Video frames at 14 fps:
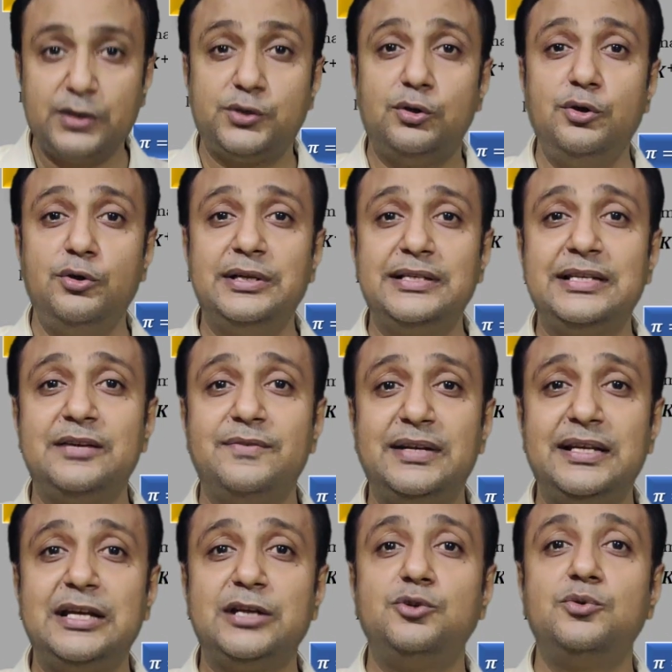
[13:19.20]
Solute is given
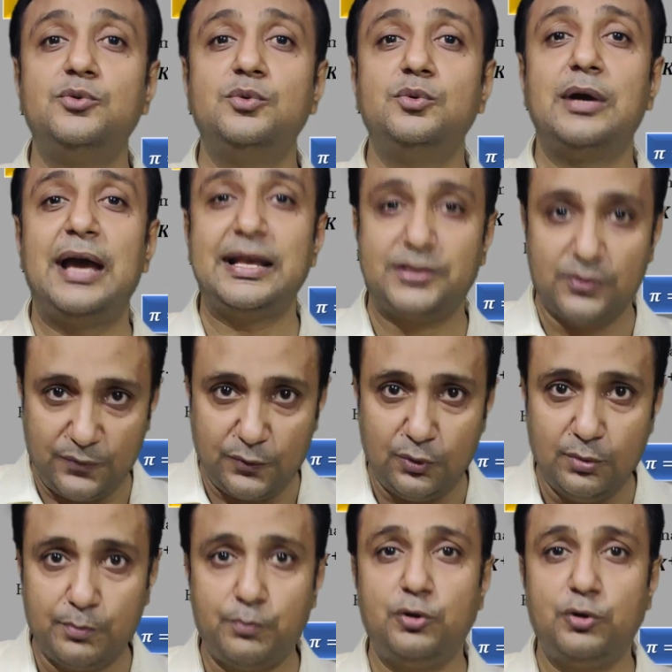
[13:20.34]
K2SO4.